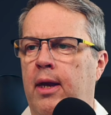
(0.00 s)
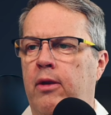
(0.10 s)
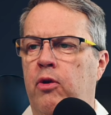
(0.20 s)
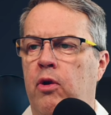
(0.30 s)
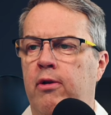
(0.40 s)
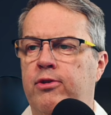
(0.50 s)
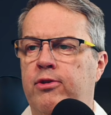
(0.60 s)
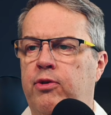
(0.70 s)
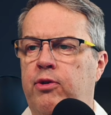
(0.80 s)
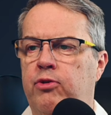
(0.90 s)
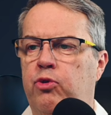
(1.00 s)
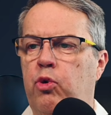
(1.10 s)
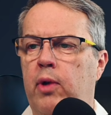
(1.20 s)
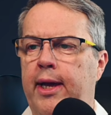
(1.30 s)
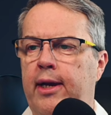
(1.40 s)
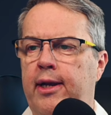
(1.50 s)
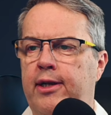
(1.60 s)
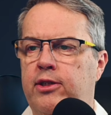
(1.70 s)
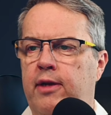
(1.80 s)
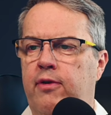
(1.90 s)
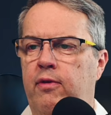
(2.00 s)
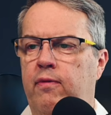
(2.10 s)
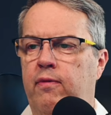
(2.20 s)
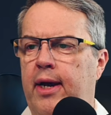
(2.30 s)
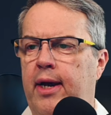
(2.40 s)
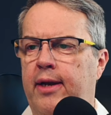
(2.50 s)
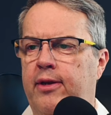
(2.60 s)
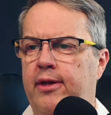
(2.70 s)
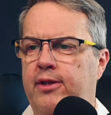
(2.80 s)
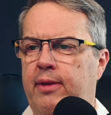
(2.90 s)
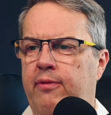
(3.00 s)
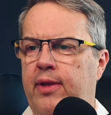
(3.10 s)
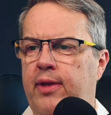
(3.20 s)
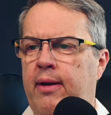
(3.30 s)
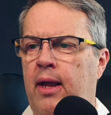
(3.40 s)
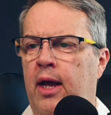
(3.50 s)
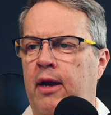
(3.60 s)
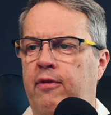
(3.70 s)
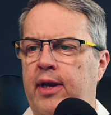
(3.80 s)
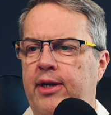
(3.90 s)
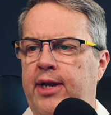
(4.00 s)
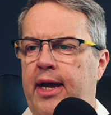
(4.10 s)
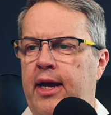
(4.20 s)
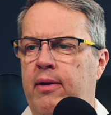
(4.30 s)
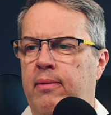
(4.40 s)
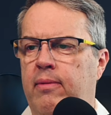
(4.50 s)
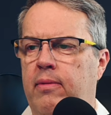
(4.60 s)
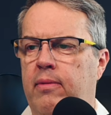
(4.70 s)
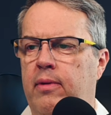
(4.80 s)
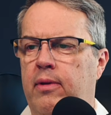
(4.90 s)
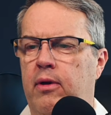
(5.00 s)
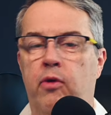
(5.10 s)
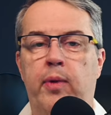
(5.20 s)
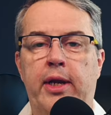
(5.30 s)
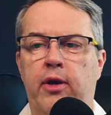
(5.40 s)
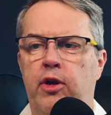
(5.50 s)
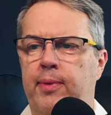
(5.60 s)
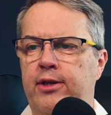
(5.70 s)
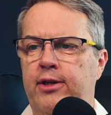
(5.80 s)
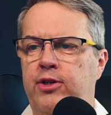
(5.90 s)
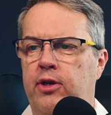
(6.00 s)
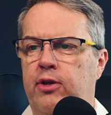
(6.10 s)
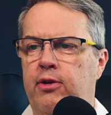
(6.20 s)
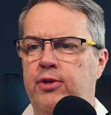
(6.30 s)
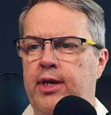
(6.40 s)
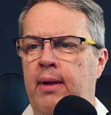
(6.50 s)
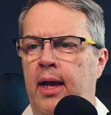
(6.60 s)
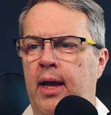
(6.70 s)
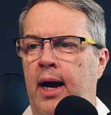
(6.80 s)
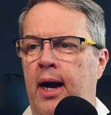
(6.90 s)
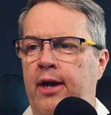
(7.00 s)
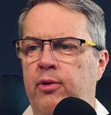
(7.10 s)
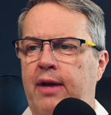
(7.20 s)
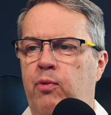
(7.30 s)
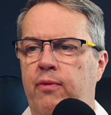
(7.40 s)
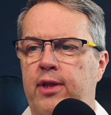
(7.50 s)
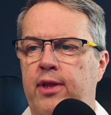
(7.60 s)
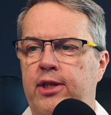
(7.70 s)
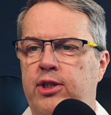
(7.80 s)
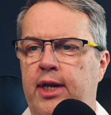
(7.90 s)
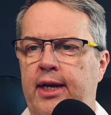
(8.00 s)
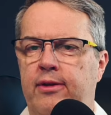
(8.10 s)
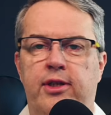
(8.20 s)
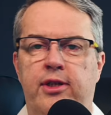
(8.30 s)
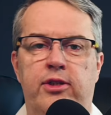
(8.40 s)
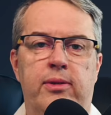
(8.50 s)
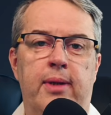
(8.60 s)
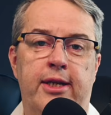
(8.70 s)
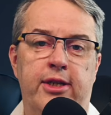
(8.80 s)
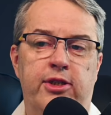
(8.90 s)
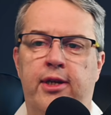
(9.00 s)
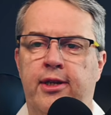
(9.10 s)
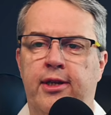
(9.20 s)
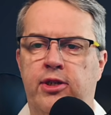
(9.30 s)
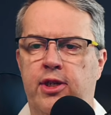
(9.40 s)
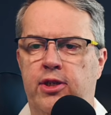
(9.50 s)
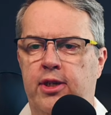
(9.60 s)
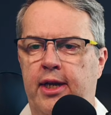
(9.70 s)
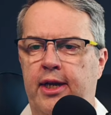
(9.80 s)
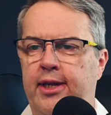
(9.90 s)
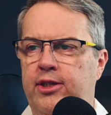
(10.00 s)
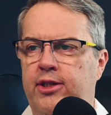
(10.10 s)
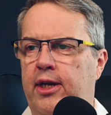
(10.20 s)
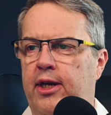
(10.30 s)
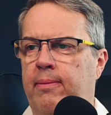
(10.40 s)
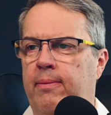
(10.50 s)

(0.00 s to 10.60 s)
You can also use Google Analytics if you've got something for that. If you've got a tag already on your page, you can use that. I don't have one for this site since, as I said, it's just a test site.